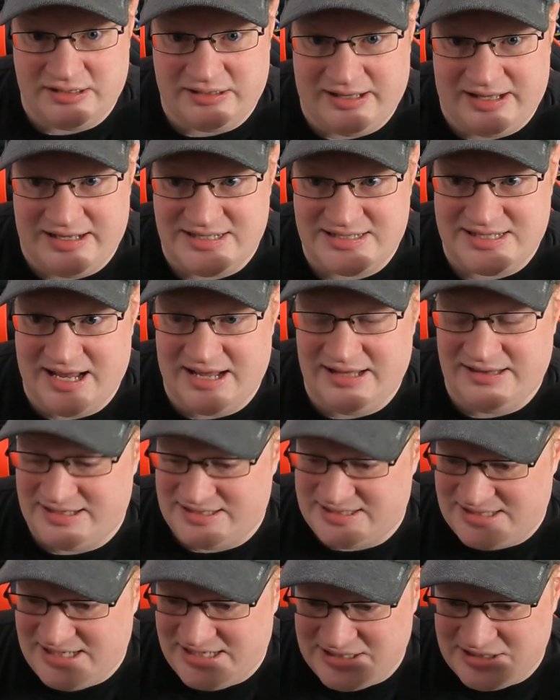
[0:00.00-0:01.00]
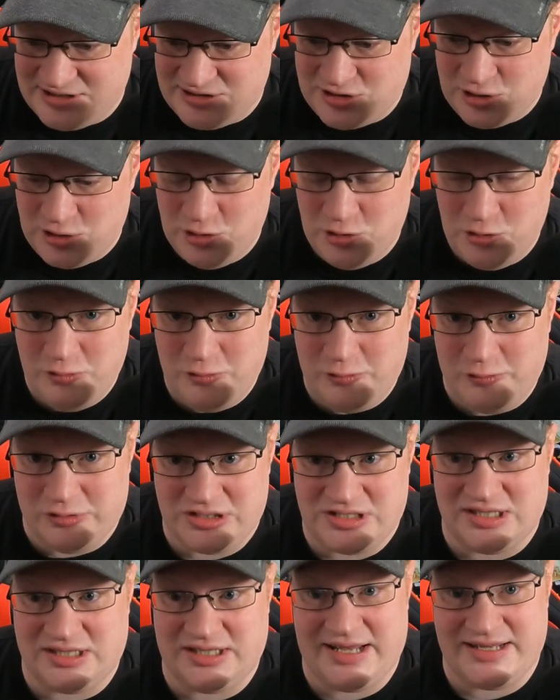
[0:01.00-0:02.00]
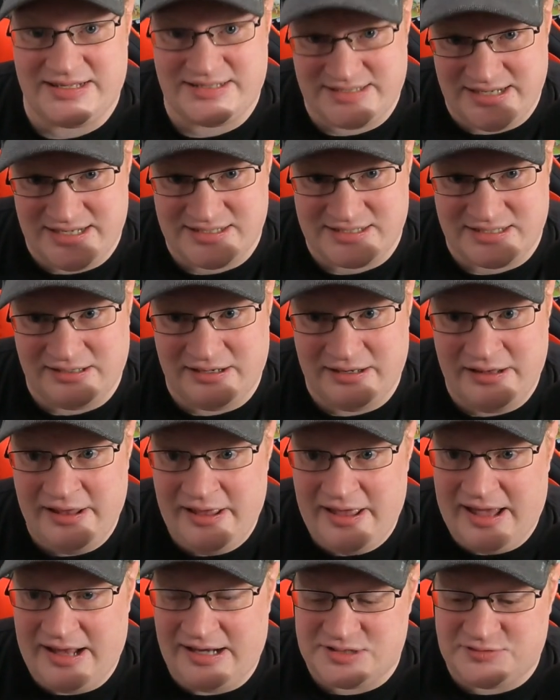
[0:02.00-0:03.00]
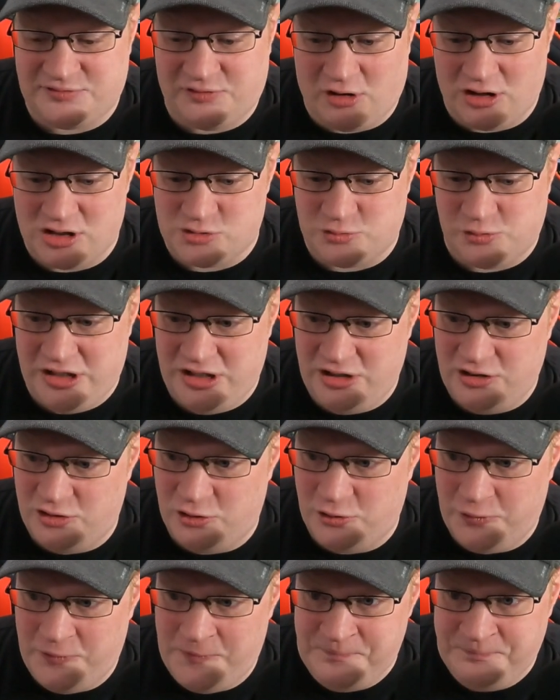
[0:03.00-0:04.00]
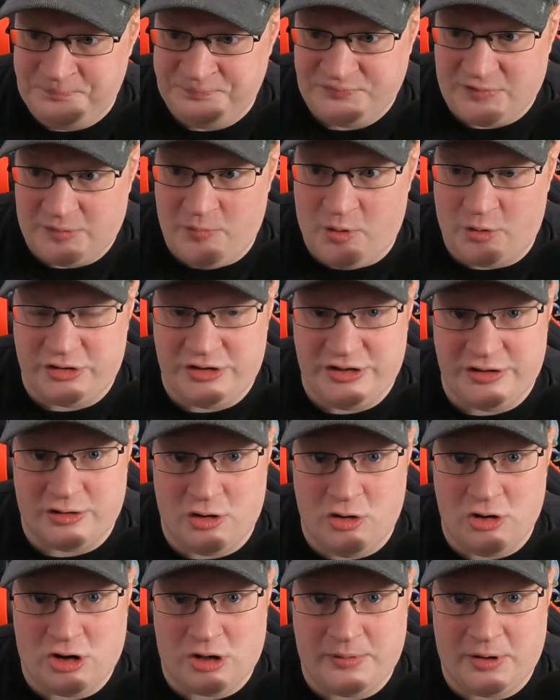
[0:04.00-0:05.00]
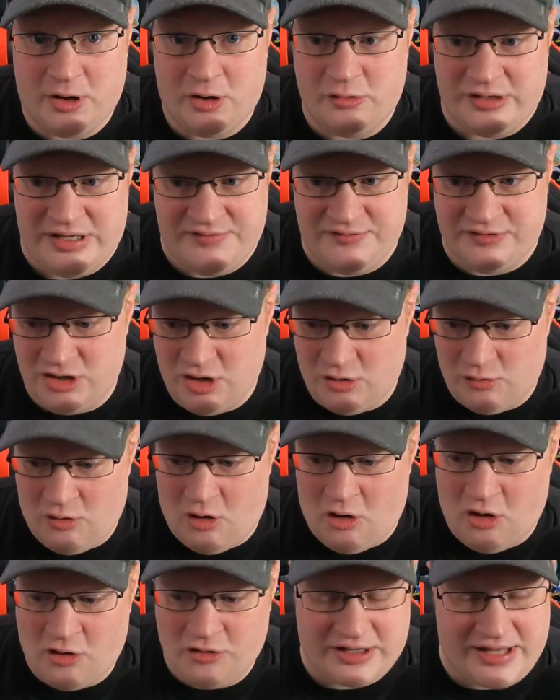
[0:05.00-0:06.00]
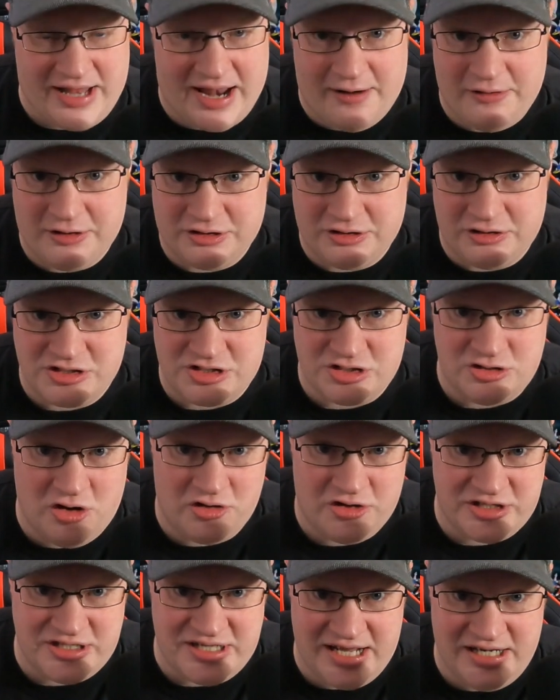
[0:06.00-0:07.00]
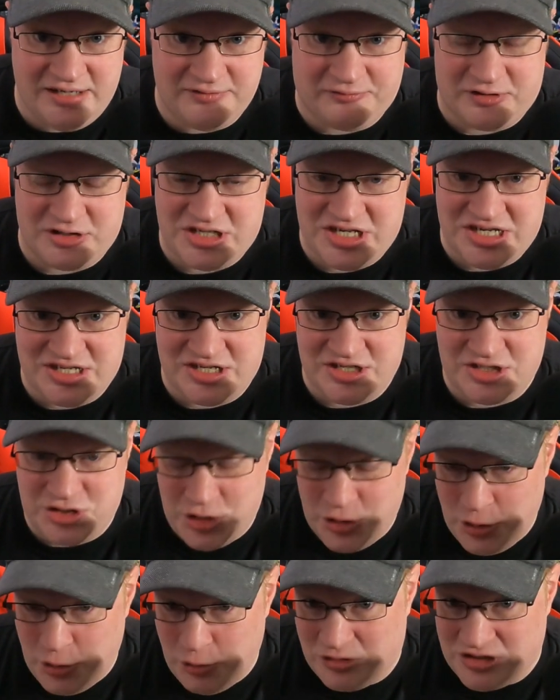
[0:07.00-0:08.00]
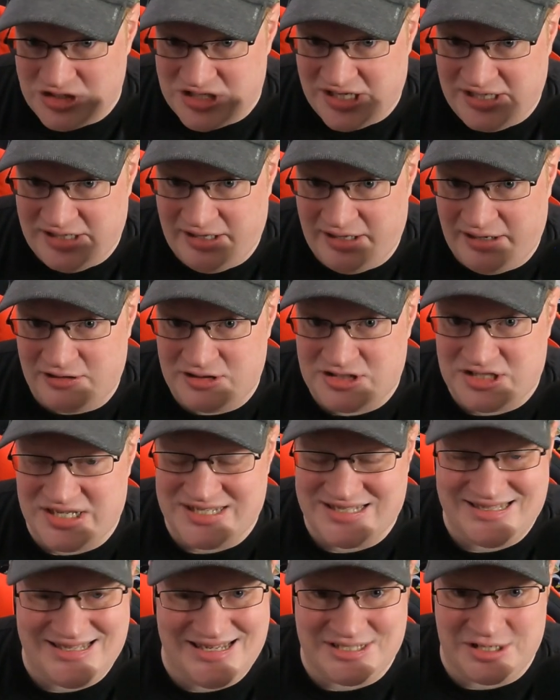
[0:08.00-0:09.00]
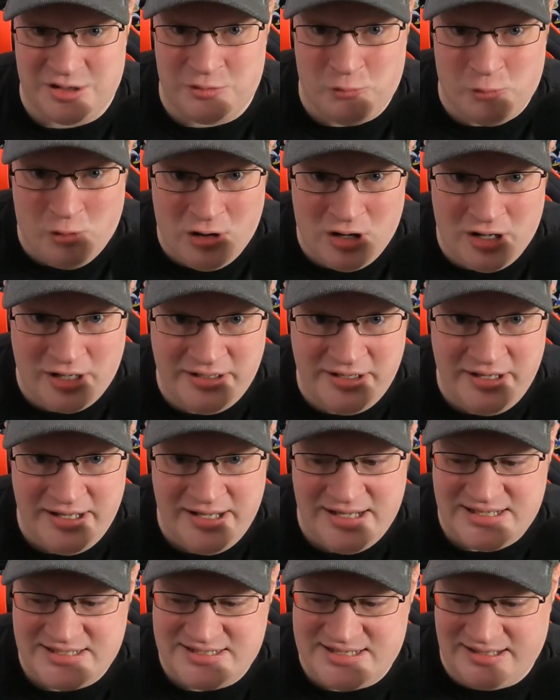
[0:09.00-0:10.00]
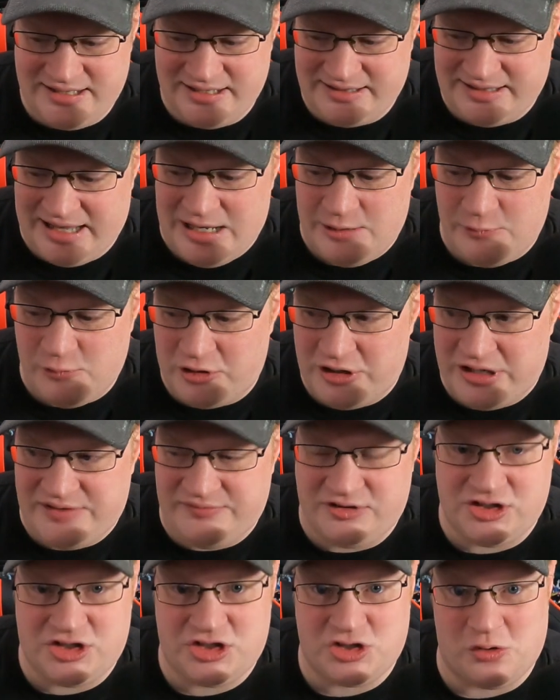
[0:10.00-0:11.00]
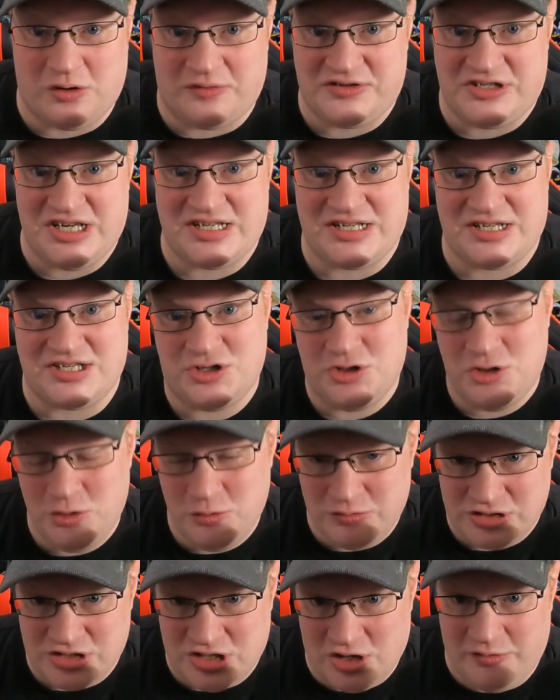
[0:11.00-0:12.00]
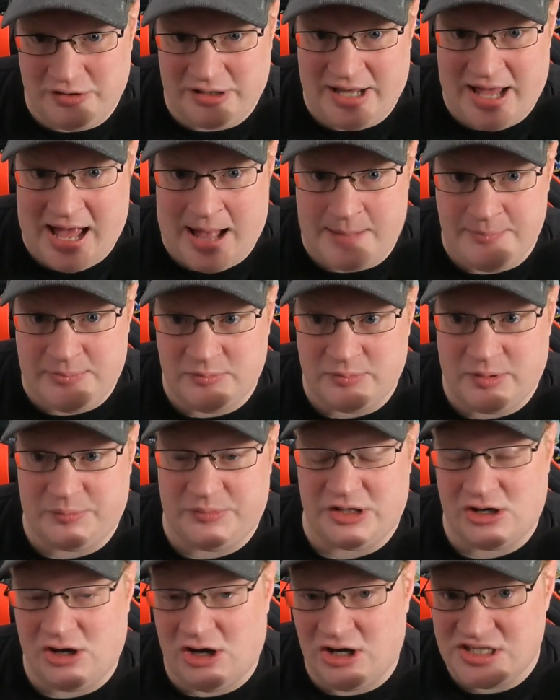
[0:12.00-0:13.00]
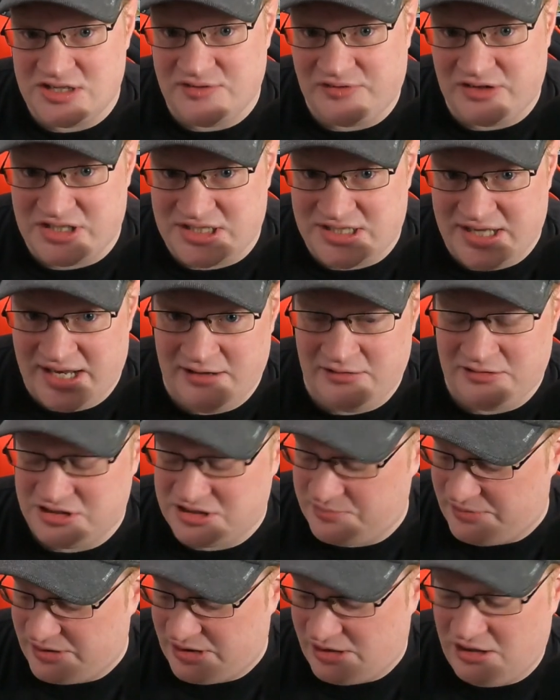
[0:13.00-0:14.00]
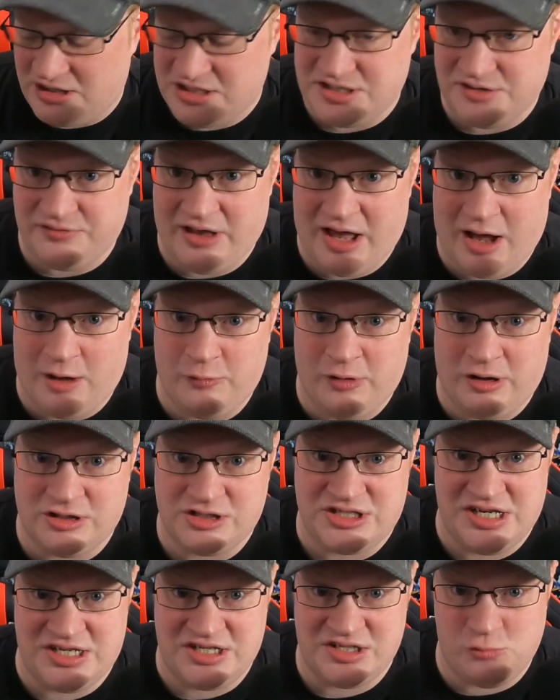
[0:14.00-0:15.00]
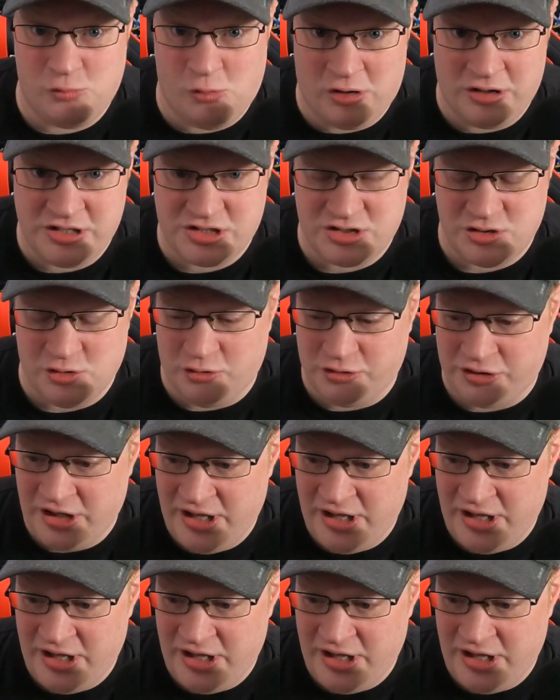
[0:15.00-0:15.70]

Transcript: They said that Season two was the last season, and as far as we knew, Motohiro Okubo, even though all the characters and all the data for Season two was in there since Season one, said that they weren't even sure if Season two was going to happen, but because of the sales and because of how well Season one sold,